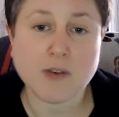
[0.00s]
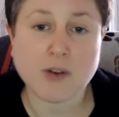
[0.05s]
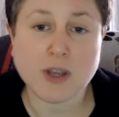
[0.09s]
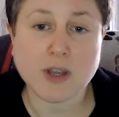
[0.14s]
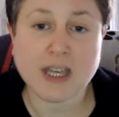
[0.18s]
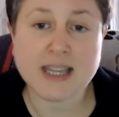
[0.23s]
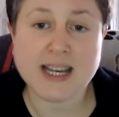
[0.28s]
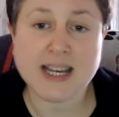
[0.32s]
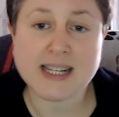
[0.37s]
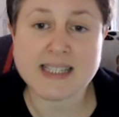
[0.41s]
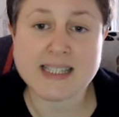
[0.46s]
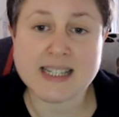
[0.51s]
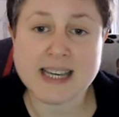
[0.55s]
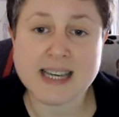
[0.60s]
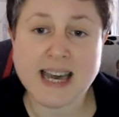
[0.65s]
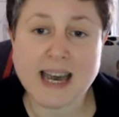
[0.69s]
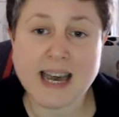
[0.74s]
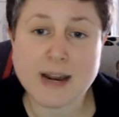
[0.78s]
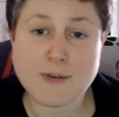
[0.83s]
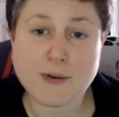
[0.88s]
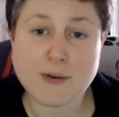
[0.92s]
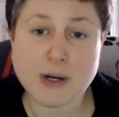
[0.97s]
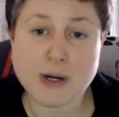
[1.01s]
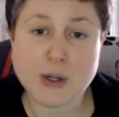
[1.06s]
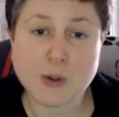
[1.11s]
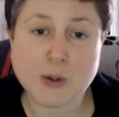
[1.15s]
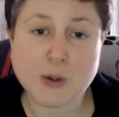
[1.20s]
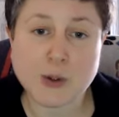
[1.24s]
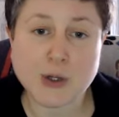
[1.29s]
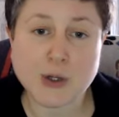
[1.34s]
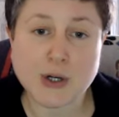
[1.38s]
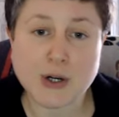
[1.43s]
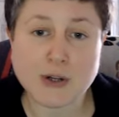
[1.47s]
connecting every
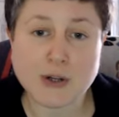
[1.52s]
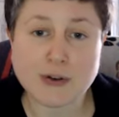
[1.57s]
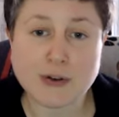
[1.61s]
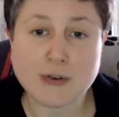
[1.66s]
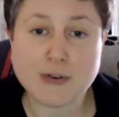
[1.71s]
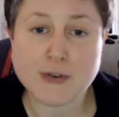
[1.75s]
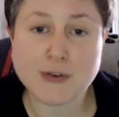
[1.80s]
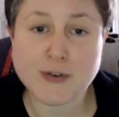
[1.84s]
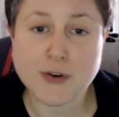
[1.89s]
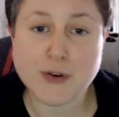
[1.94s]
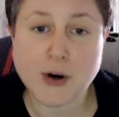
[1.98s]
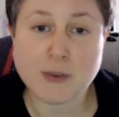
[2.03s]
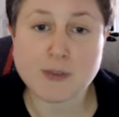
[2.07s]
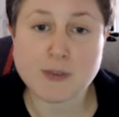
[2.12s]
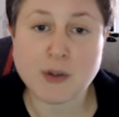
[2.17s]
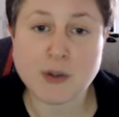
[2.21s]
organ from